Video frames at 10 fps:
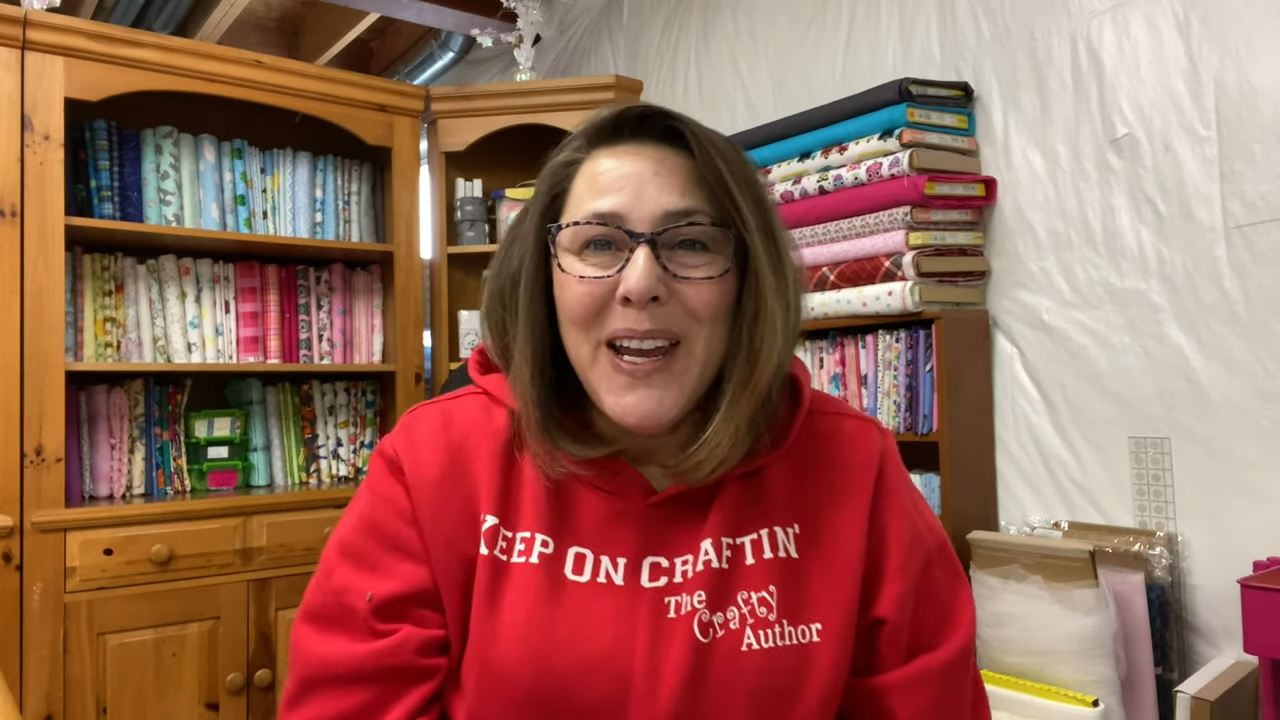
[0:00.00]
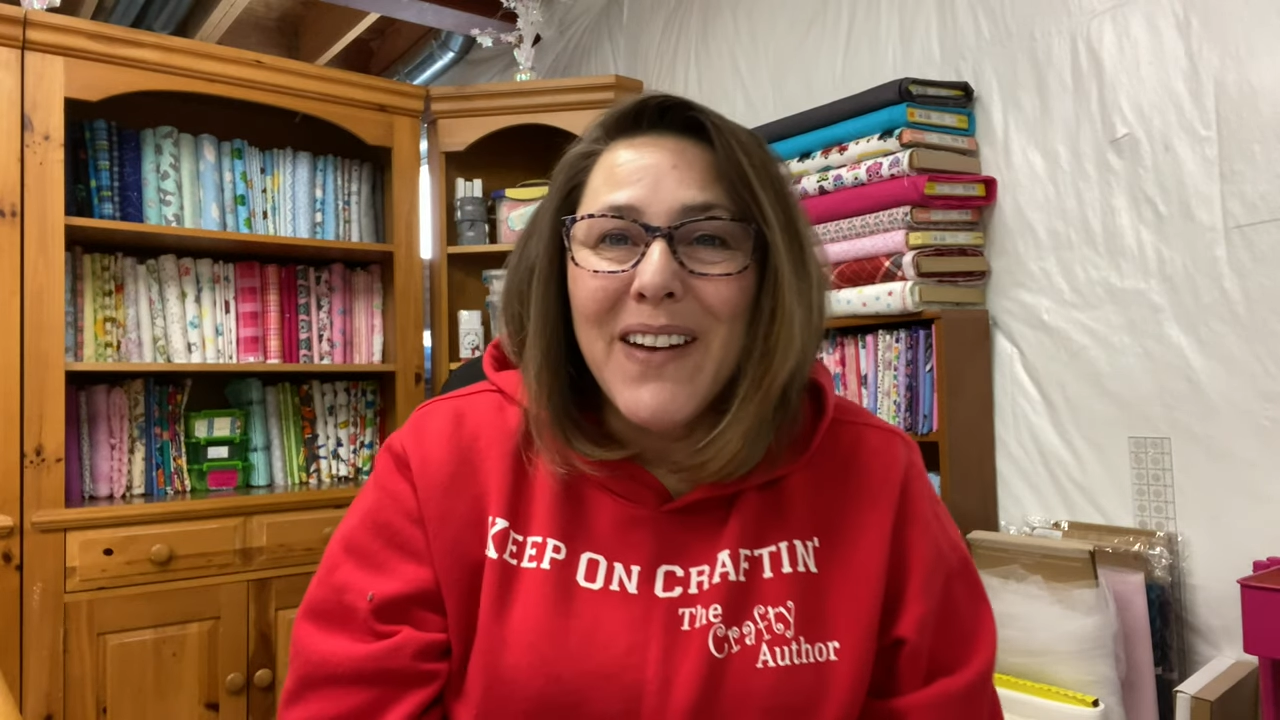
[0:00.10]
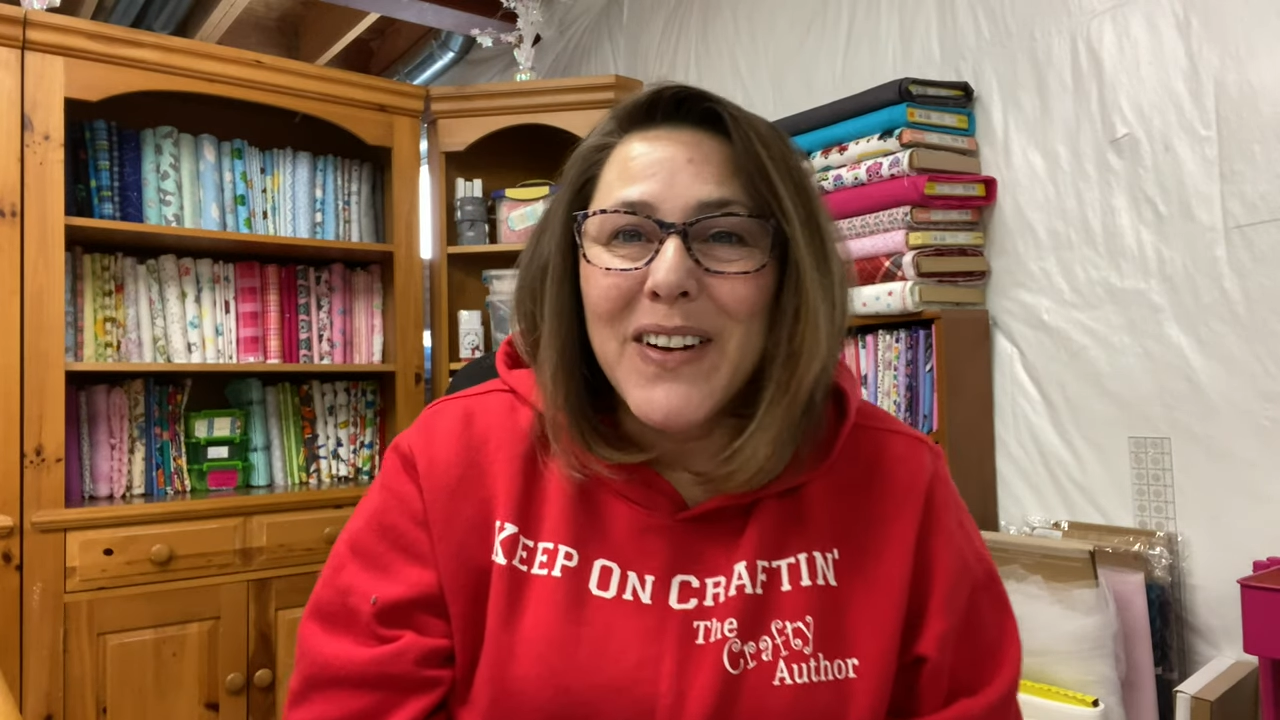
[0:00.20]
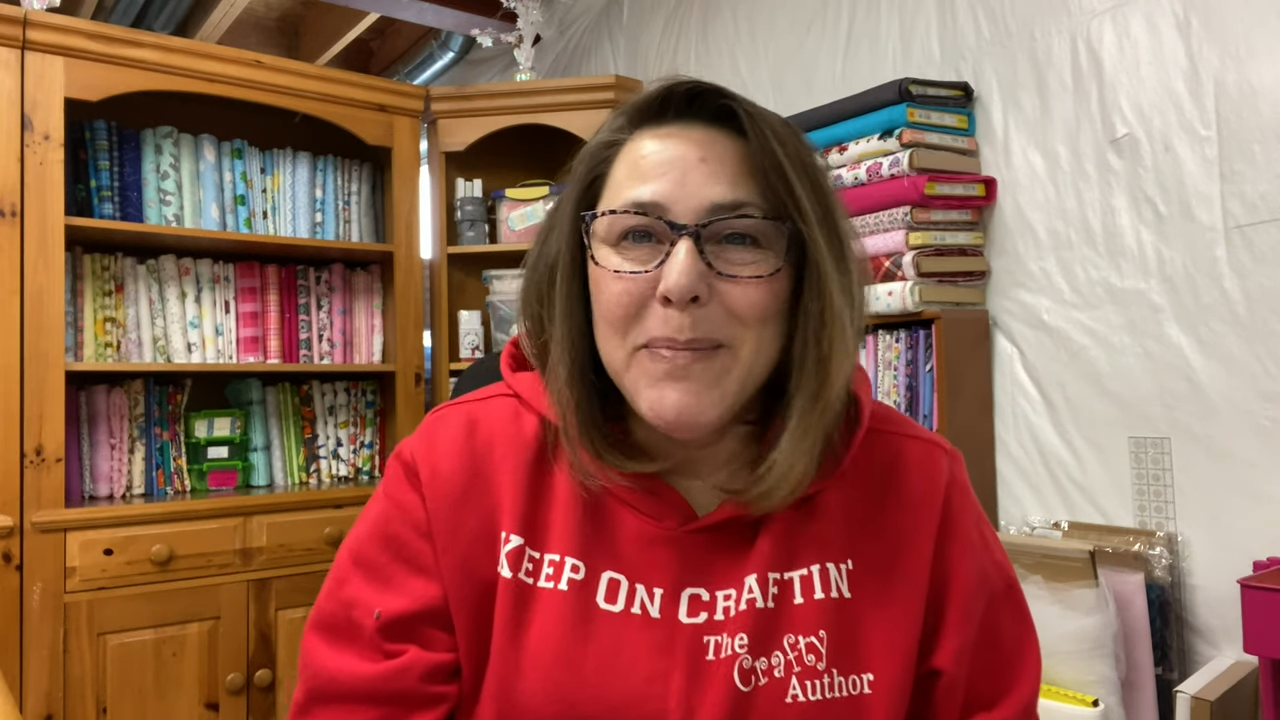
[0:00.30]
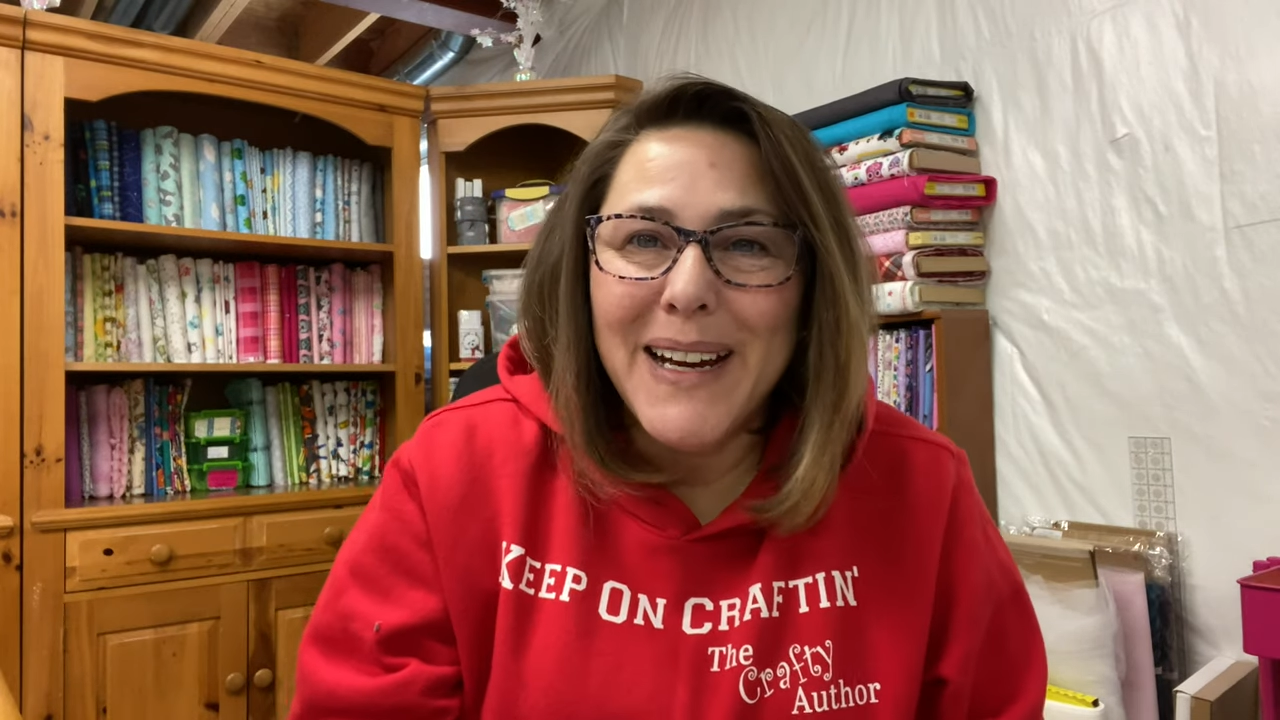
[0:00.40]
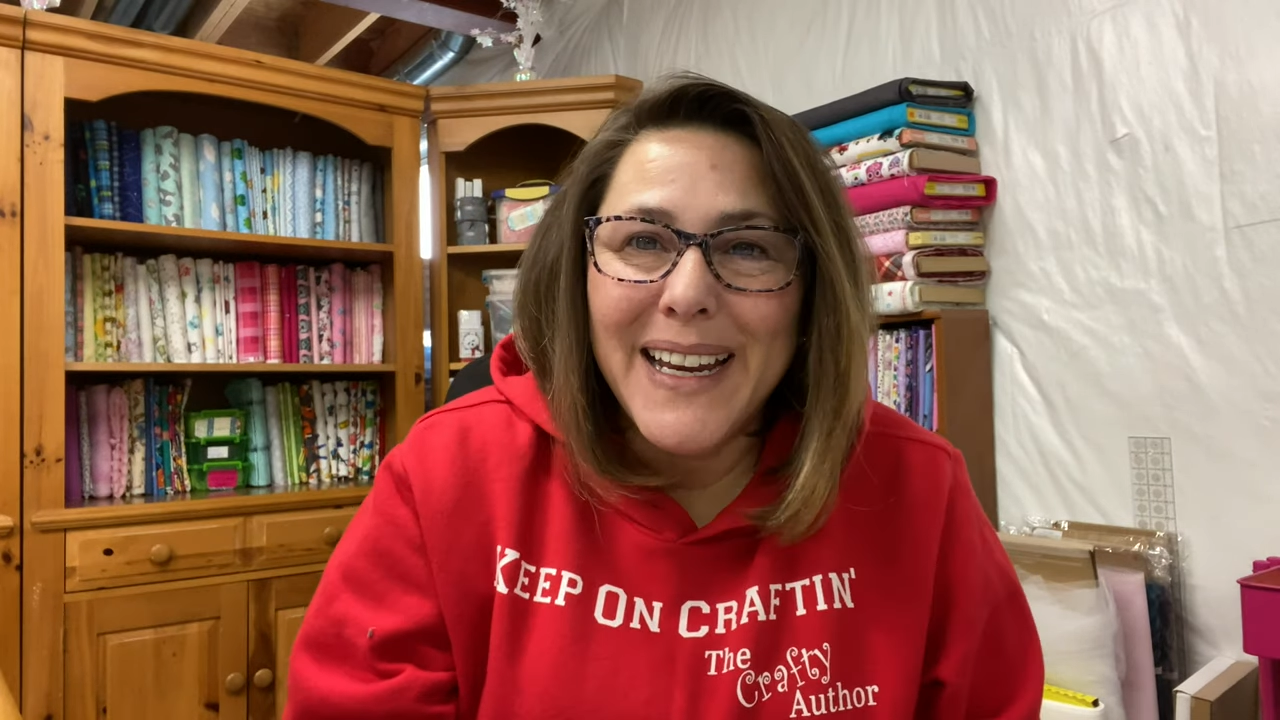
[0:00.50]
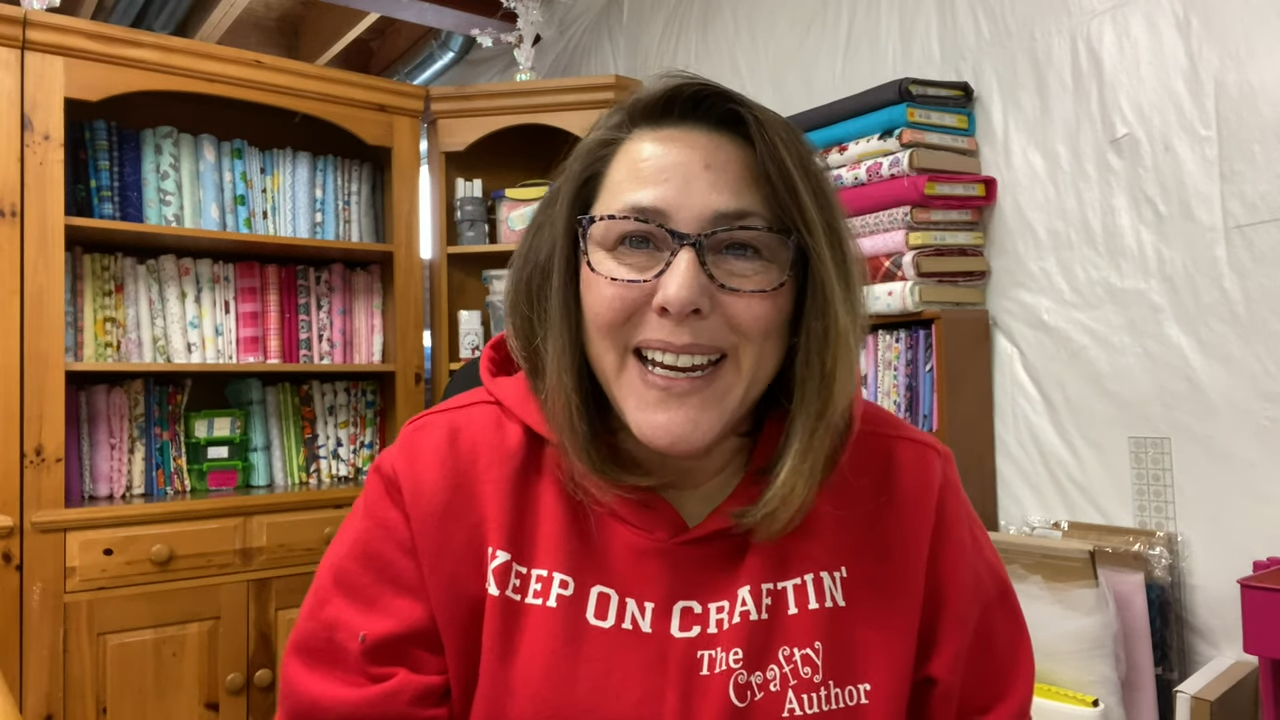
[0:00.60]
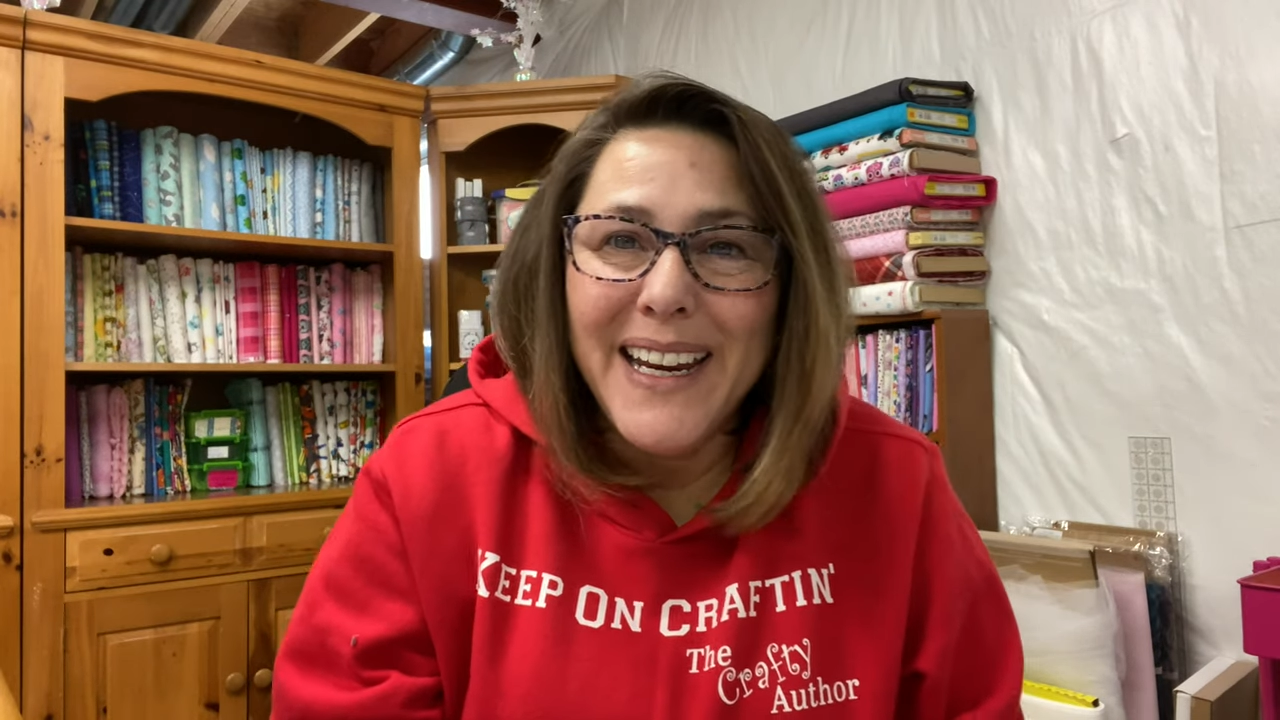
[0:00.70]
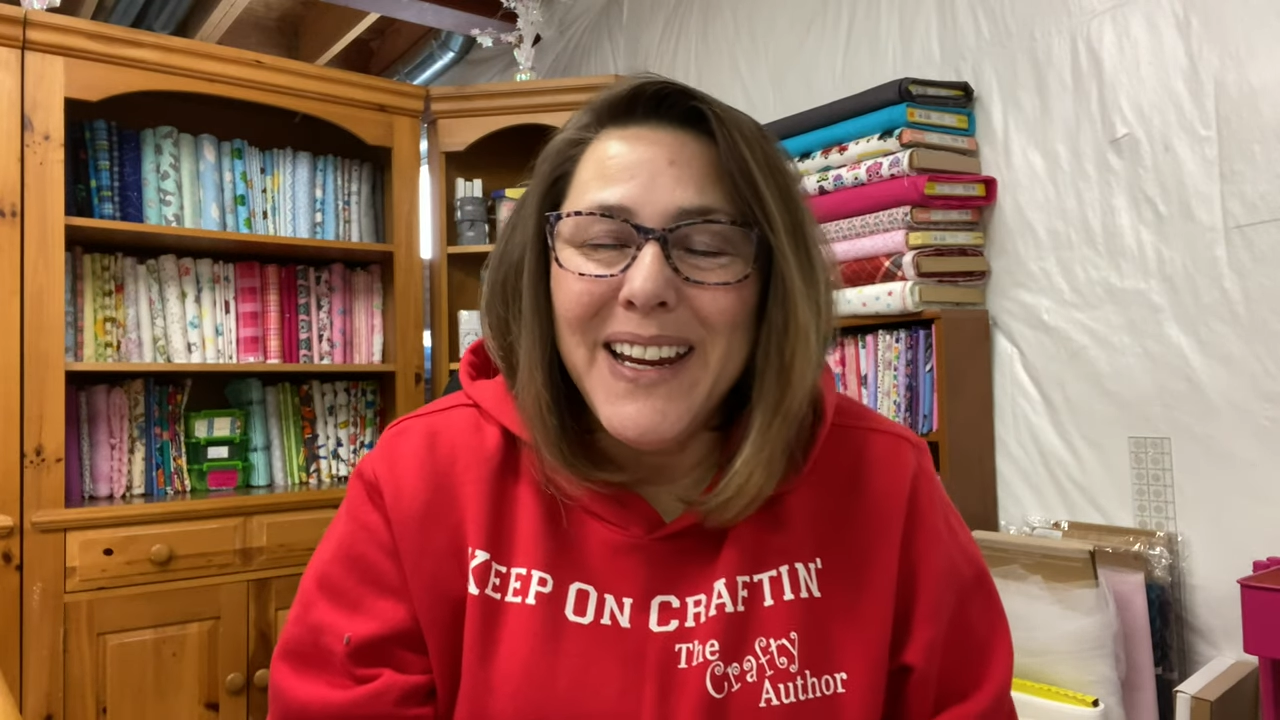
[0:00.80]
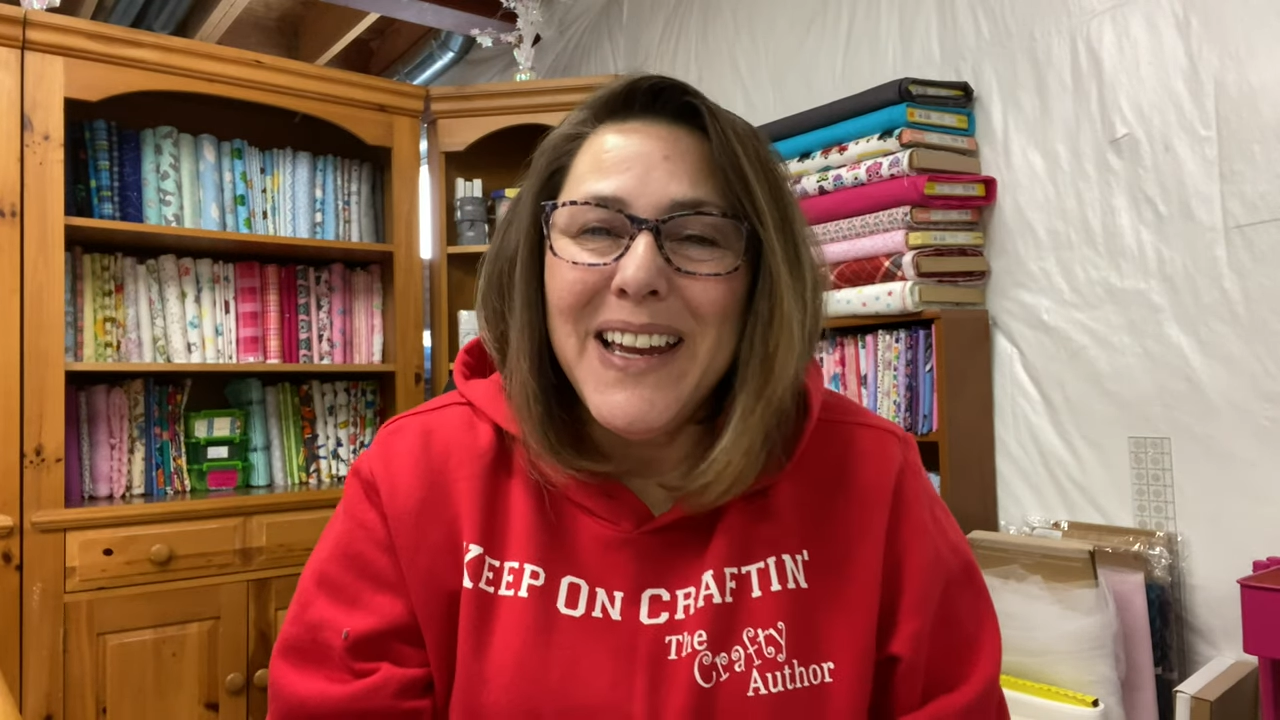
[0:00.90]

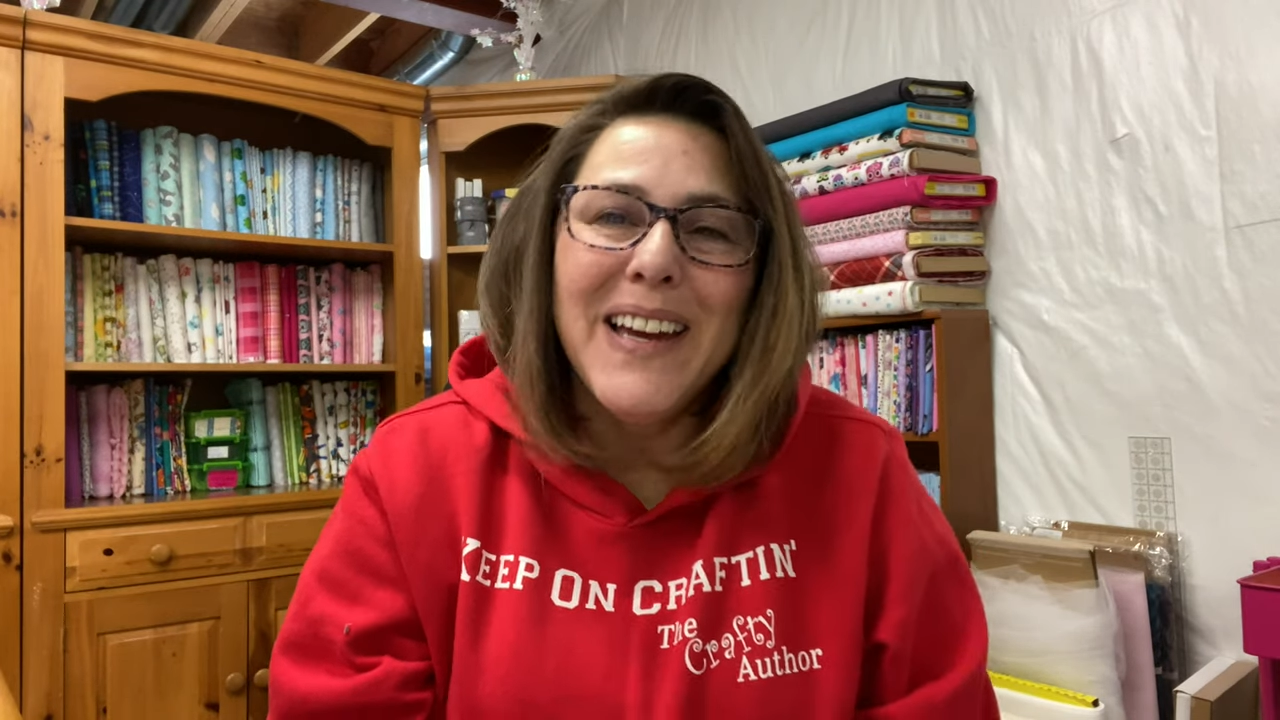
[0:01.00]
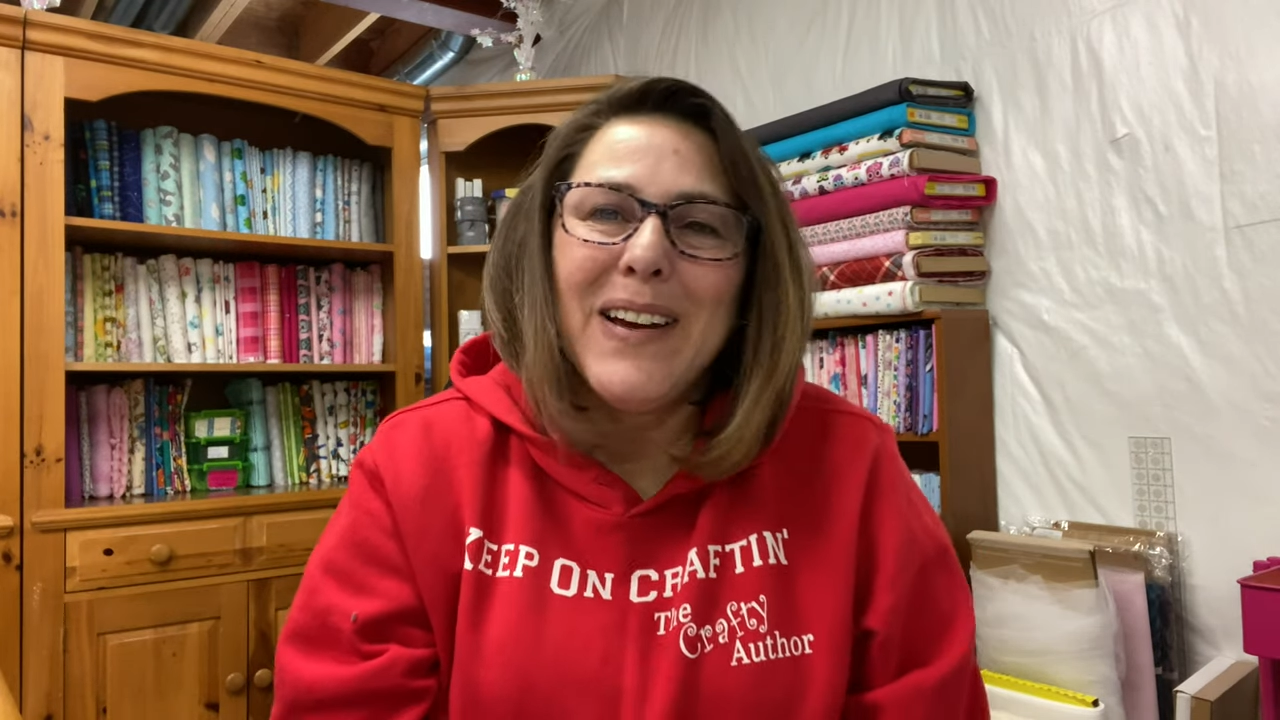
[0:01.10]
everybody.